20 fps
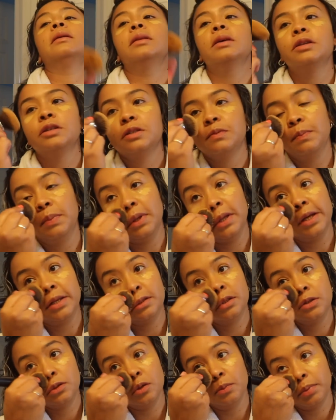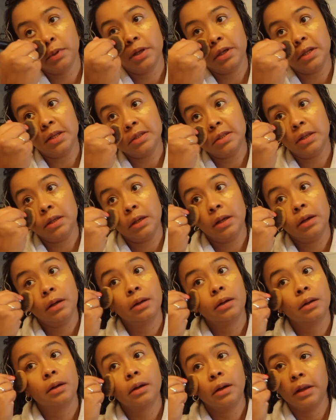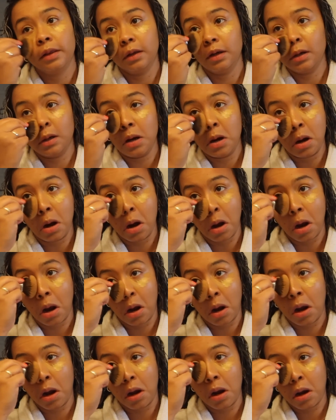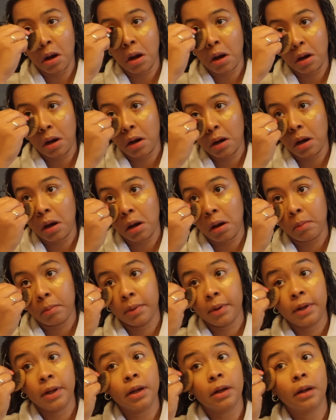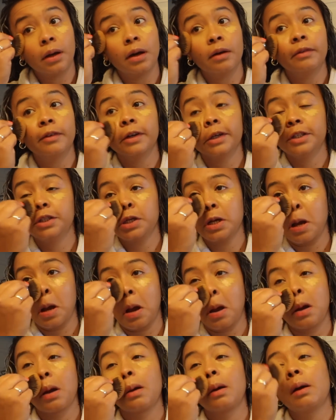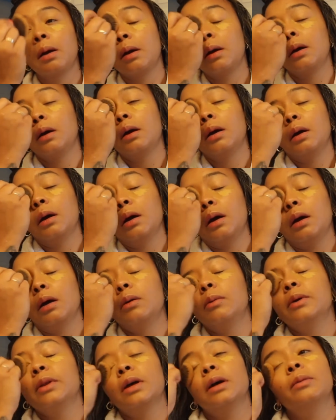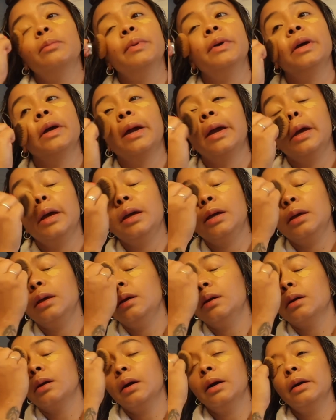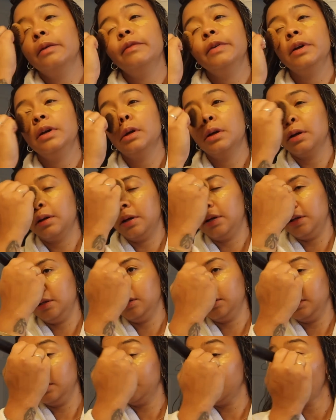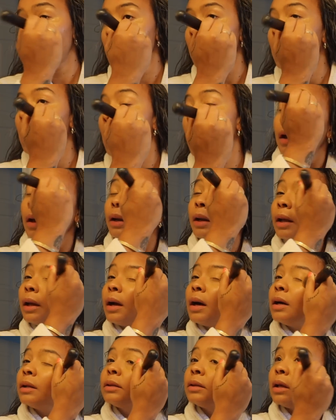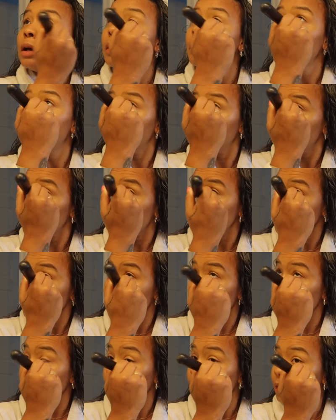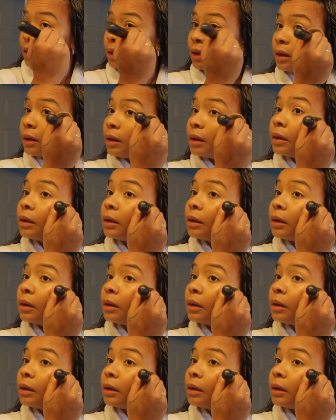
They just blend super easily and they're pretty good coverage without being cakey or heavy or anything like that. and I got them both at Target.